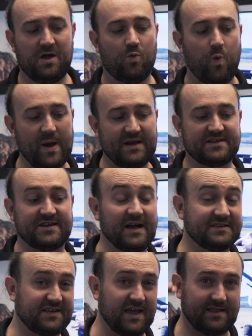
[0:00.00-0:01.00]
When it
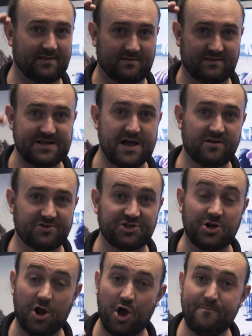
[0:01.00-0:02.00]
does get down
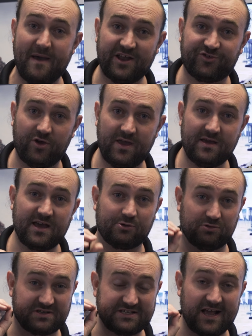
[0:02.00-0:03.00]
to low battery, it
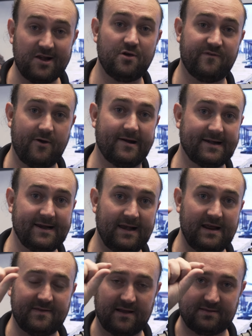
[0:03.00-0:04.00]
will tell you very
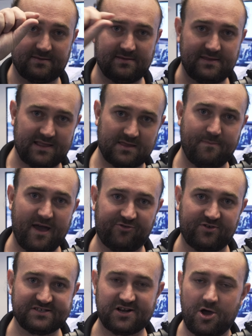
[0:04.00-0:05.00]
clearly that the
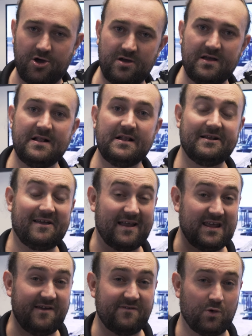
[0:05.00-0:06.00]
battery is low,
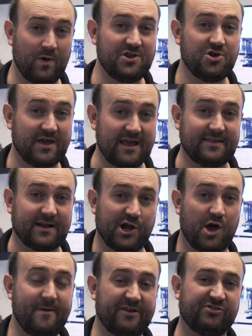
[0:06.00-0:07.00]
and even when you get that
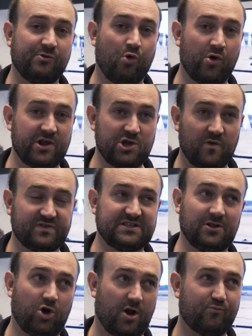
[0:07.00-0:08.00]
low battery warning, you've
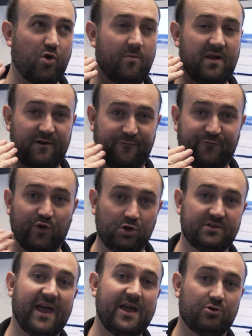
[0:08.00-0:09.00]
still got probably a
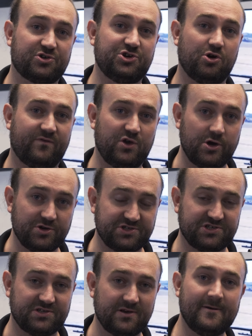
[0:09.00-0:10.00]
full day or two of
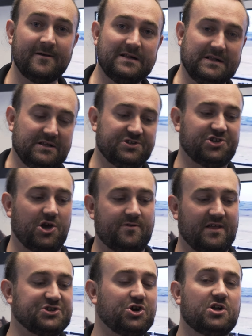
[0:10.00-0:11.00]
use. So
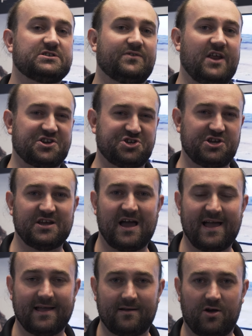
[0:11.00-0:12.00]
the chance of it actually
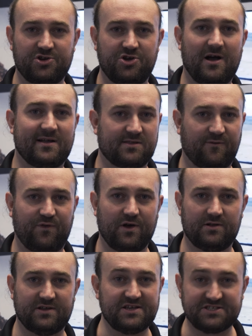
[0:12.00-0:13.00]
dying on you out in the
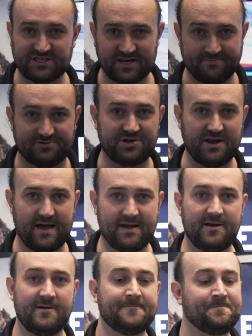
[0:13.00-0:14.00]
field is slim to none,